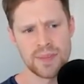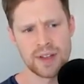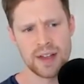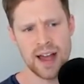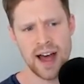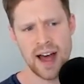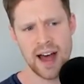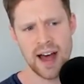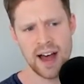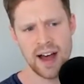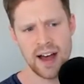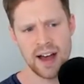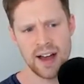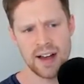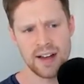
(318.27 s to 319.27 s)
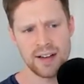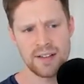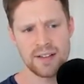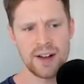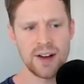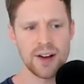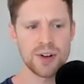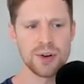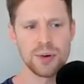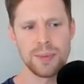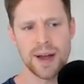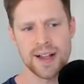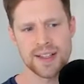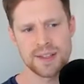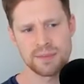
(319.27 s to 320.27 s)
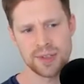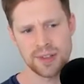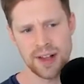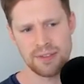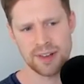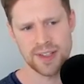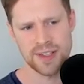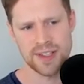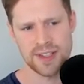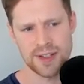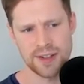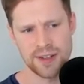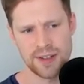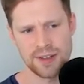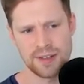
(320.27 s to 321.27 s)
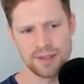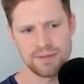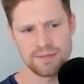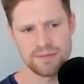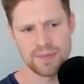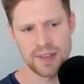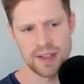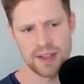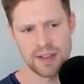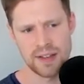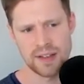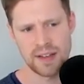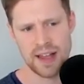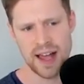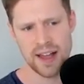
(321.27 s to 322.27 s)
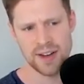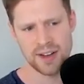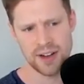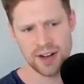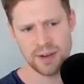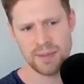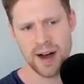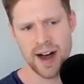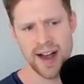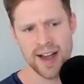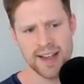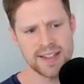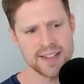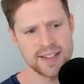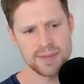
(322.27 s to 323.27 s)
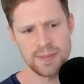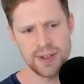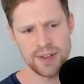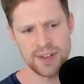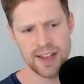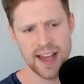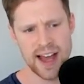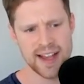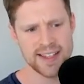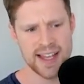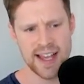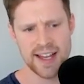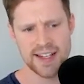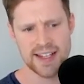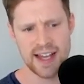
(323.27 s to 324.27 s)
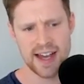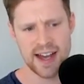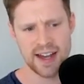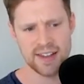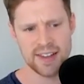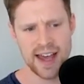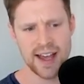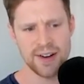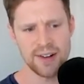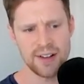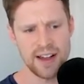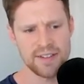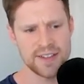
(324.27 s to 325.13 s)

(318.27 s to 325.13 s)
Cool Pets will have one soon, Anonymice, Mutant Cats, Head Dow, they all have